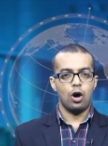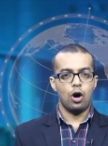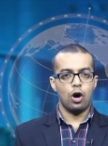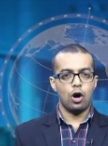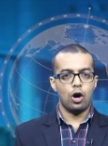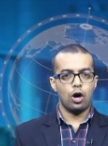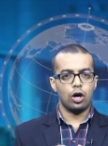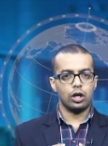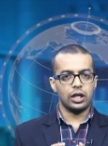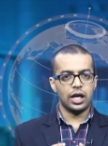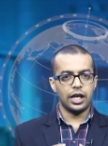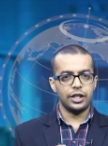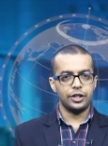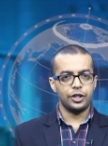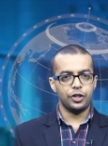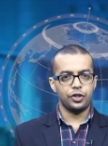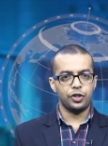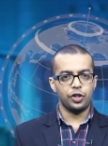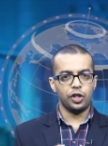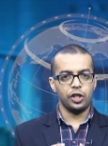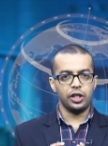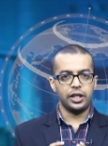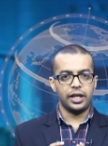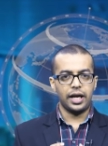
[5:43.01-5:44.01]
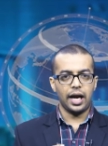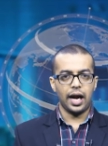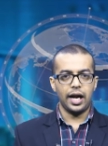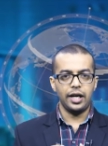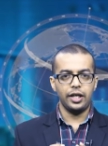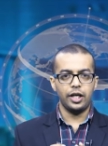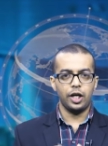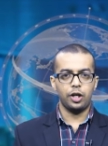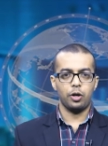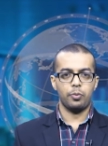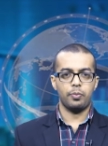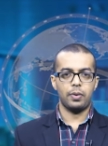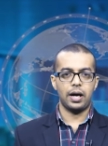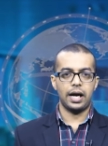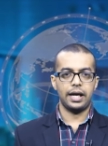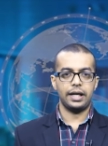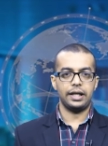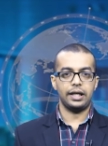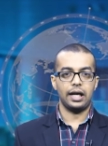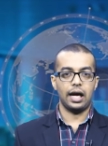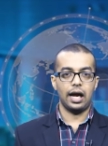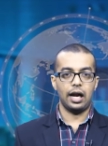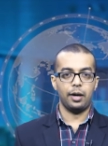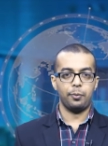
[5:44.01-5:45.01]
organization can
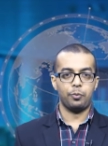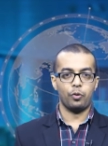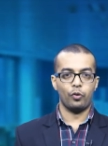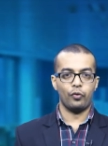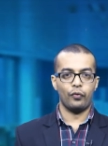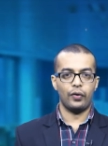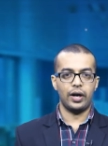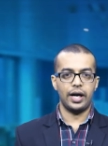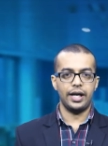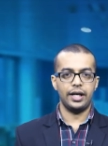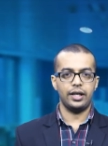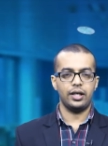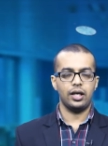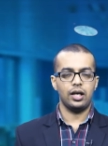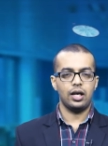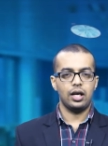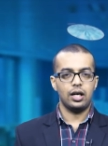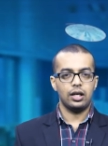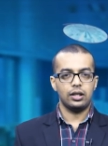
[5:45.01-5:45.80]
determine and provide